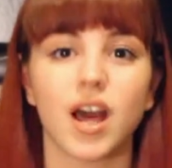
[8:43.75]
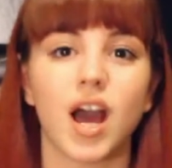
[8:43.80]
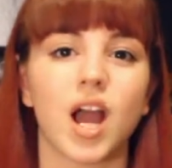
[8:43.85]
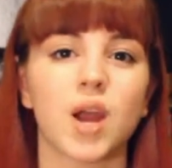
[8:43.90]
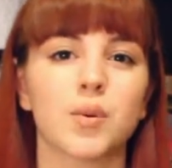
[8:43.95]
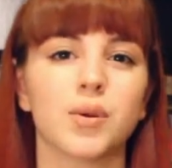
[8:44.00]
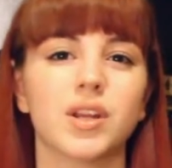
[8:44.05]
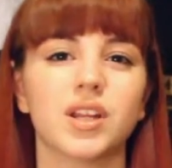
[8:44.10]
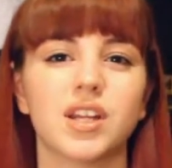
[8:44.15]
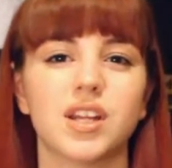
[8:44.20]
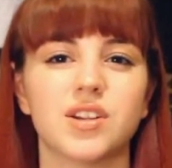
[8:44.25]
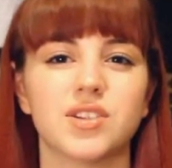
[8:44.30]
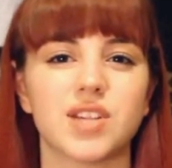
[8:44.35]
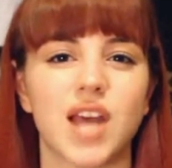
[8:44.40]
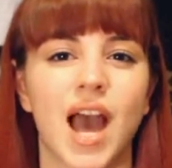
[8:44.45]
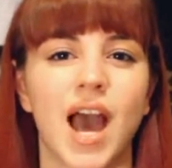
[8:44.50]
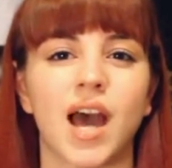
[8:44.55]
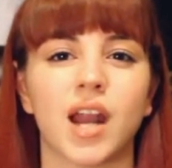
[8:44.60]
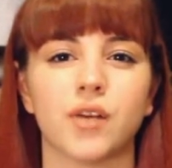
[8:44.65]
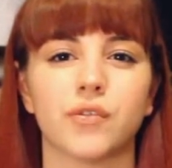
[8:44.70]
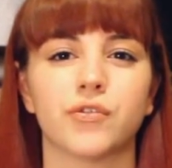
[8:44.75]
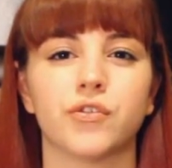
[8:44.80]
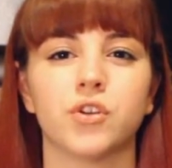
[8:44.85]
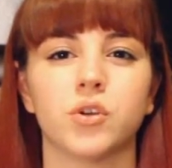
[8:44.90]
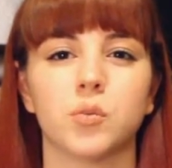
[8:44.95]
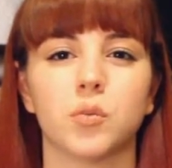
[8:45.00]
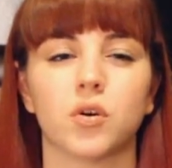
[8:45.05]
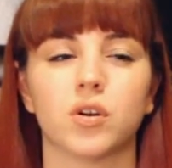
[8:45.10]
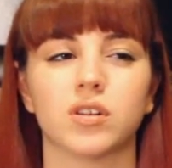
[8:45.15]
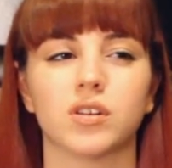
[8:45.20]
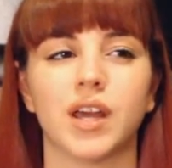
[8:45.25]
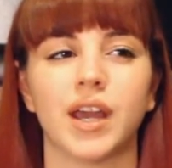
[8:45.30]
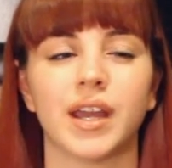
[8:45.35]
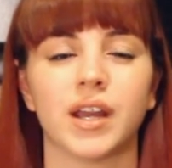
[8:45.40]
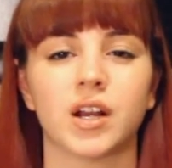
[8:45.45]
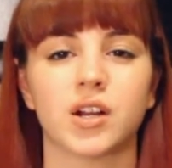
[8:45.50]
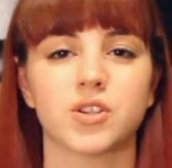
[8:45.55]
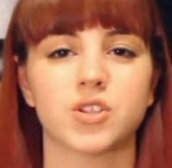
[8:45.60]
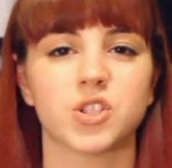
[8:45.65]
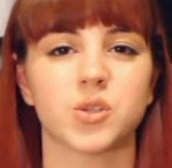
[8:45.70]
I really needed to add a few more
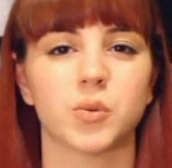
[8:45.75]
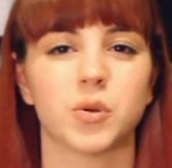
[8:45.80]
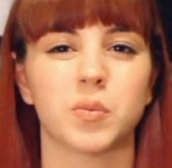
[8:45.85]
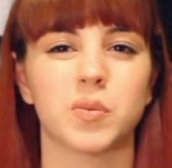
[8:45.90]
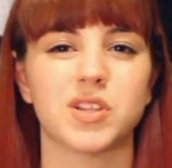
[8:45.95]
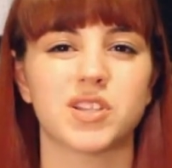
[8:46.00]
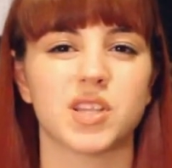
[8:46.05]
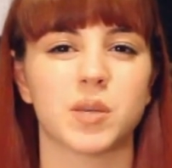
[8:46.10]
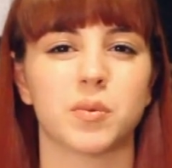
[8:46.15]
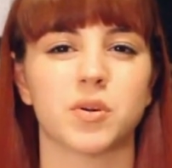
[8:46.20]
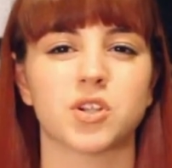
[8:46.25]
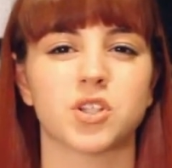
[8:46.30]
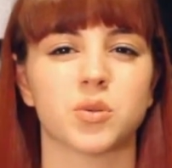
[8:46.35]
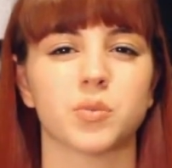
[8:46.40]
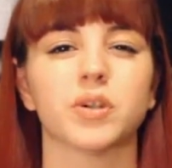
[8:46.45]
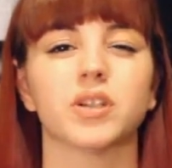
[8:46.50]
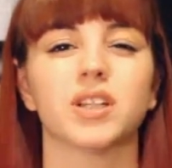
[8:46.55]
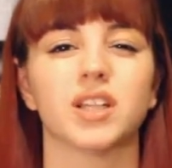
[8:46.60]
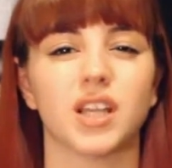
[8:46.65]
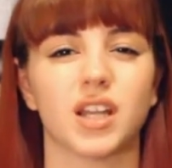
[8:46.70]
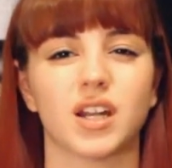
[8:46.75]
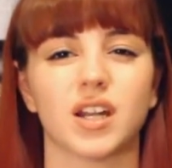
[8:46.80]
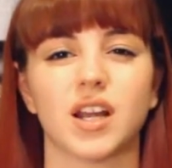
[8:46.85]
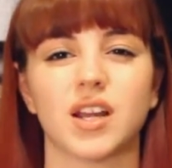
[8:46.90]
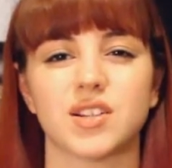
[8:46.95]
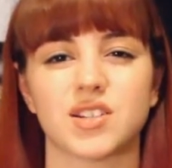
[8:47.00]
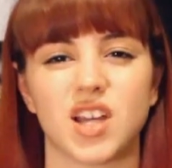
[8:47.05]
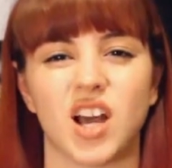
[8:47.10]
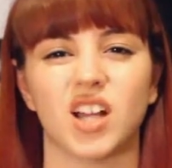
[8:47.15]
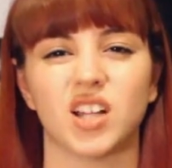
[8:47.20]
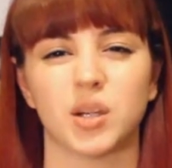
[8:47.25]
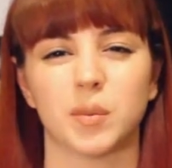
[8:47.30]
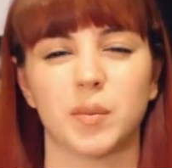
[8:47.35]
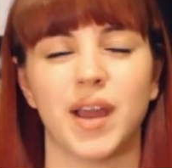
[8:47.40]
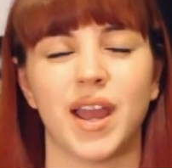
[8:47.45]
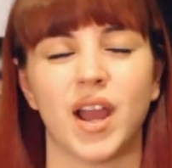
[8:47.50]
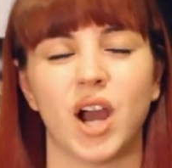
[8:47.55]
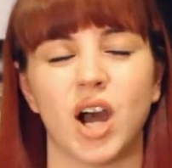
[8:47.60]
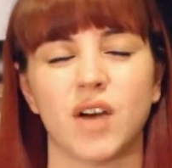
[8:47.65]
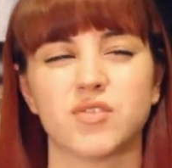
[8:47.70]
layers to Ruby Slipper to really get a nice color
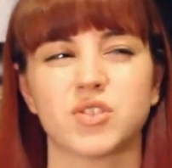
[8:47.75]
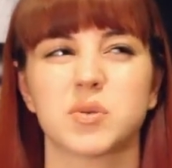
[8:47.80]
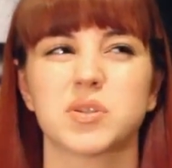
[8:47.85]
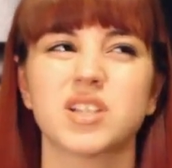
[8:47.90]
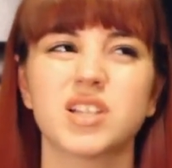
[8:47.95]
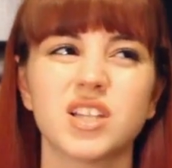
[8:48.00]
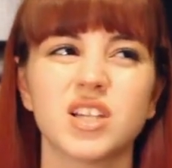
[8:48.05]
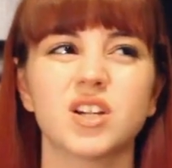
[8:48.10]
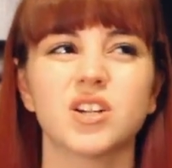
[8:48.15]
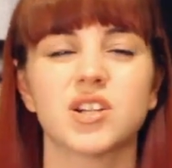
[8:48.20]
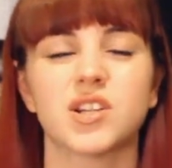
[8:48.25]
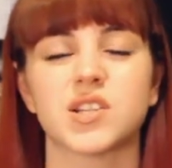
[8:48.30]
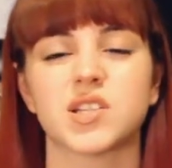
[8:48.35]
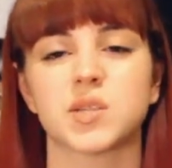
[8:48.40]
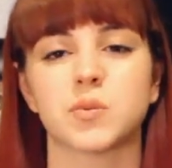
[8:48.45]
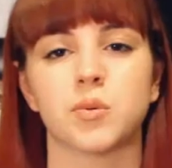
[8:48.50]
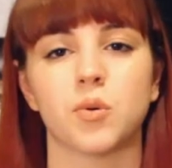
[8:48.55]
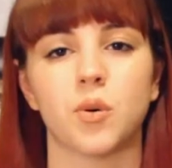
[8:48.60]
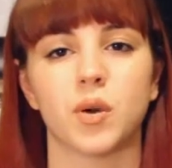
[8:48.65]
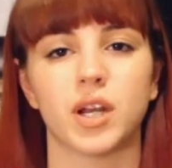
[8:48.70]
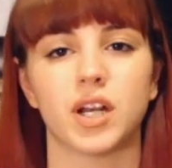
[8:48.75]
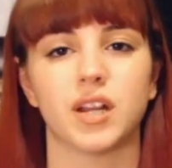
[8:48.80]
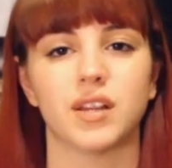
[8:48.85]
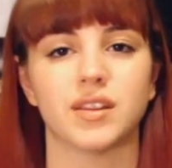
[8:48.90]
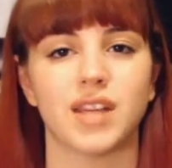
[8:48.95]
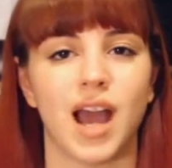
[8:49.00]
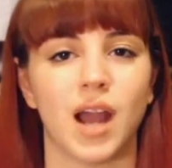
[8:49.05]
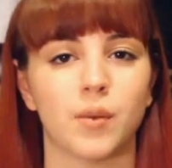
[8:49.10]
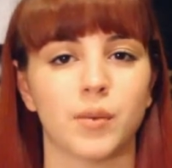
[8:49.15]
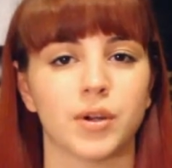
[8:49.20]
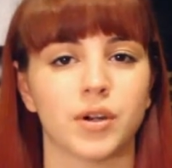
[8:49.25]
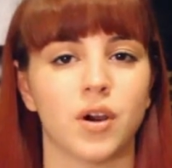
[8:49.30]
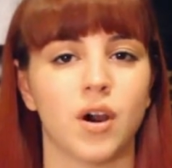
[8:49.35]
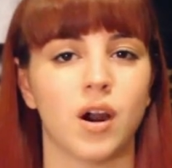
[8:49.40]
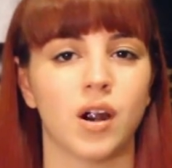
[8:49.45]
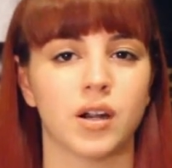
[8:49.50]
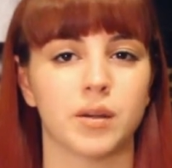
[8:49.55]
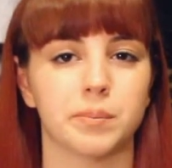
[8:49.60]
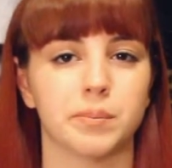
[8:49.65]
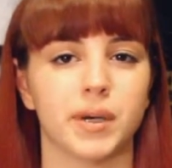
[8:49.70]
payoff, so I was a little disappointed in that
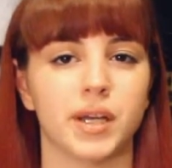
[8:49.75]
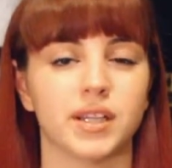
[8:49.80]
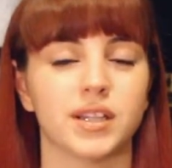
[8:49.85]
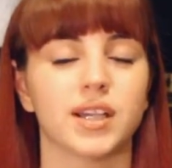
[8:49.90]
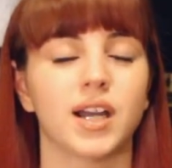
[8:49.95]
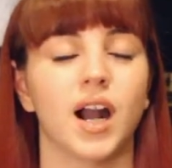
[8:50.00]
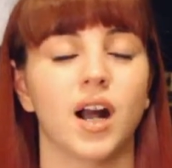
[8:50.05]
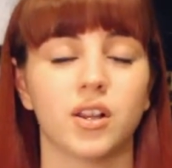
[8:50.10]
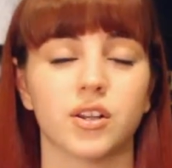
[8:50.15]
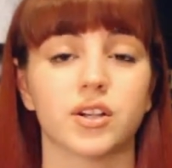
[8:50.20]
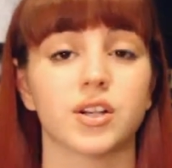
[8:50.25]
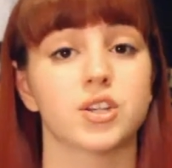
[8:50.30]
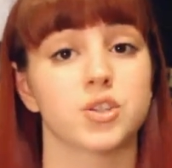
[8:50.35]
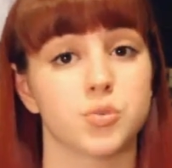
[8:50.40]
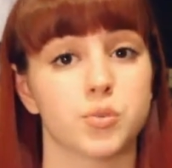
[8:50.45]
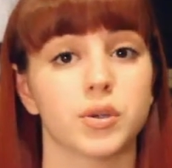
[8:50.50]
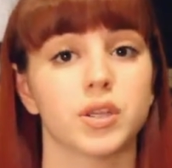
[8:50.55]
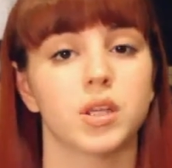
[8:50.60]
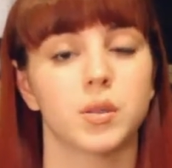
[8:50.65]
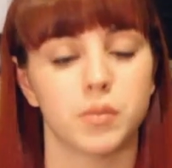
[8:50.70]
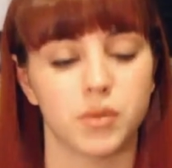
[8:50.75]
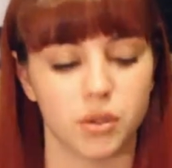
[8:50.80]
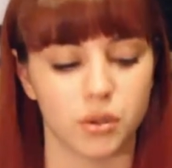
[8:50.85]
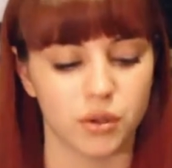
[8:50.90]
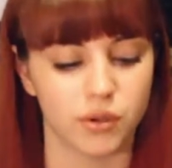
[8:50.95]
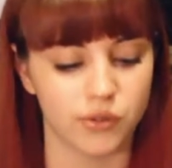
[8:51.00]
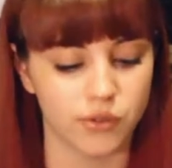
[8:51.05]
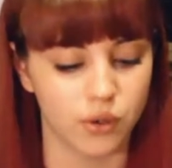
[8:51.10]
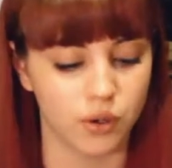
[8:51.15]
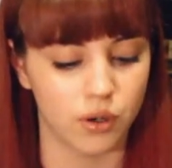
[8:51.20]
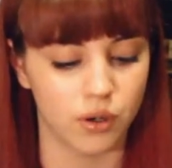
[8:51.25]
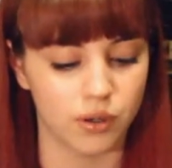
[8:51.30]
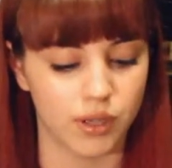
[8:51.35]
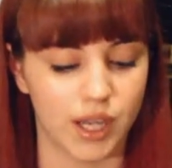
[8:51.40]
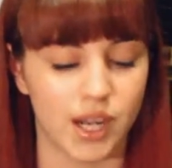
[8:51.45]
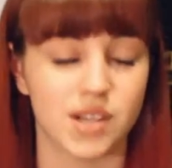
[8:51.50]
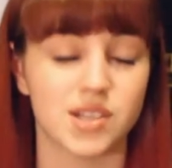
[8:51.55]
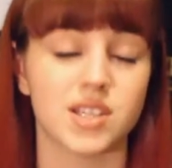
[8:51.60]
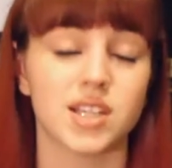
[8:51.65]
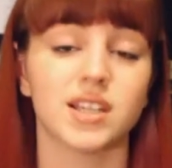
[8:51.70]
regard, but the color is really beautiful,
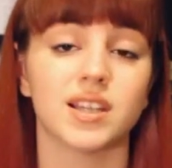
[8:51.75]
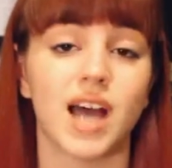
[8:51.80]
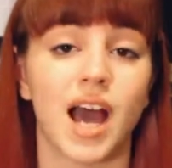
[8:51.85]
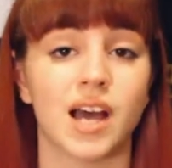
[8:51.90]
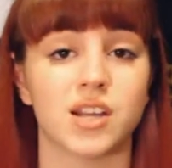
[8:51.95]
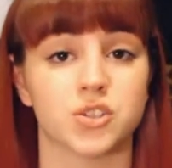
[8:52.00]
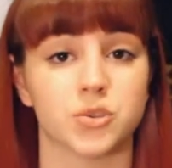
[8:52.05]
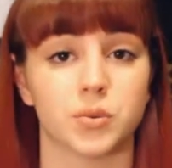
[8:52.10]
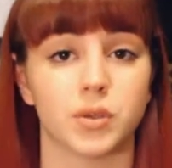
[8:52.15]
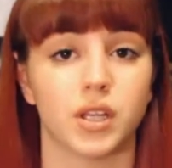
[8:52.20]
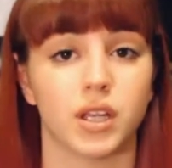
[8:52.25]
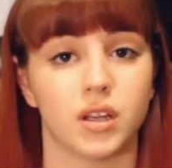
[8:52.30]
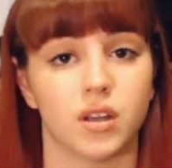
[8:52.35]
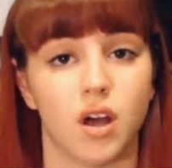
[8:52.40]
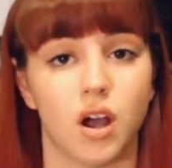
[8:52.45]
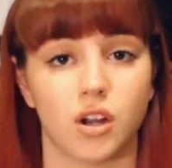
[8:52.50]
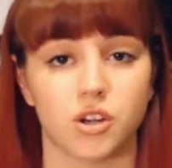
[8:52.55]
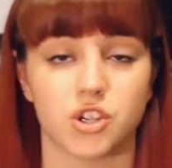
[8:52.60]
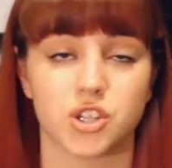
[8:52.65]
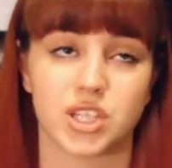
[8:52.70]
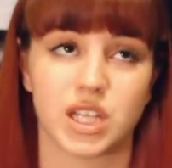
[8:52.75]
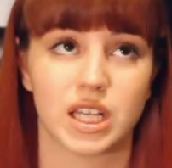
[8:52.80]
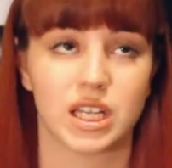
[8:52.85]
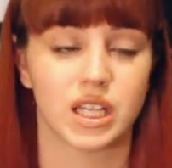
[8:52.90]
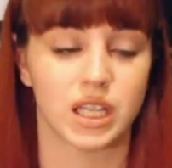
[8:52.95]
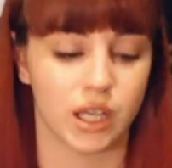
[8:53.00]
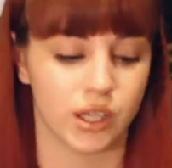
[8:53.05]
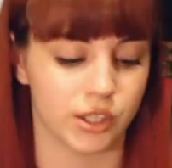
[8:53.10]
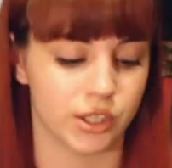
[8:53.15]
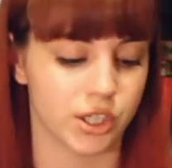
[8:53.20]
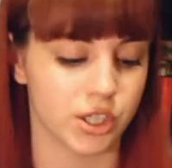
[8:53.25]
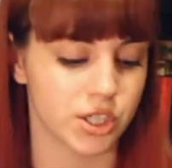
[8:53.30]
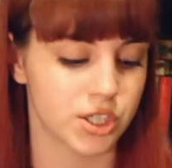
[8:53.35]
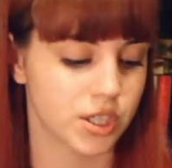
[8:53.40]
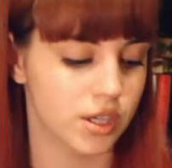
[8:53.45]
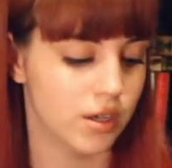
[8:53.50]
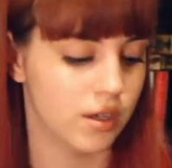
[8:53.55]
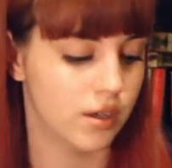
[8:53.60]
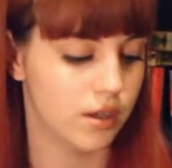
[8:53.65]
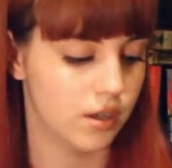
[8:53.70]
and it did last really long, just like the others.